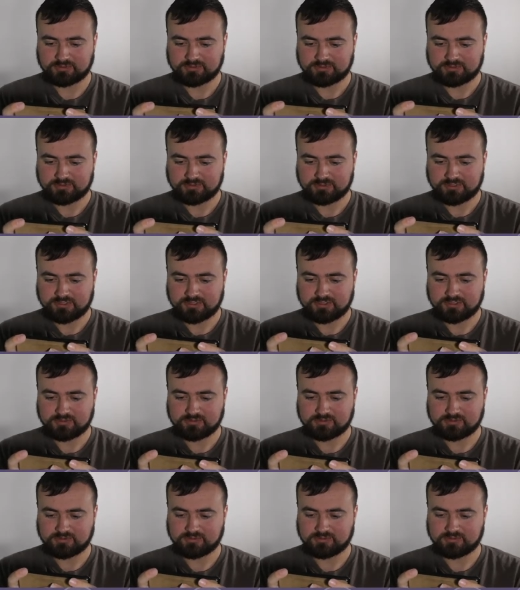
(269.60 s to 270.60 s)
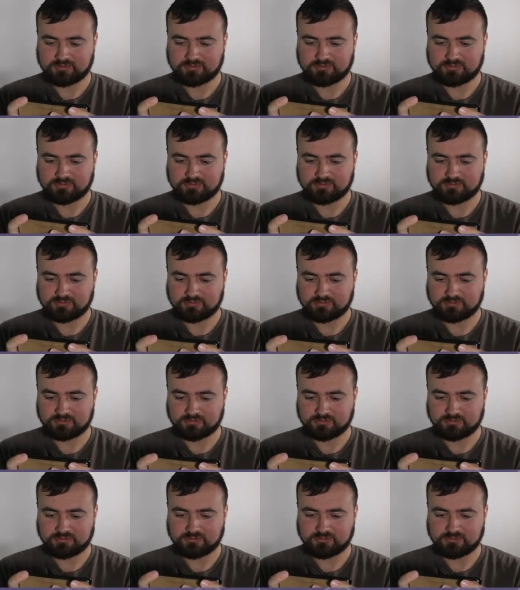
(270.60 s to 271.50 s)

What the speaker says: Nothing is said.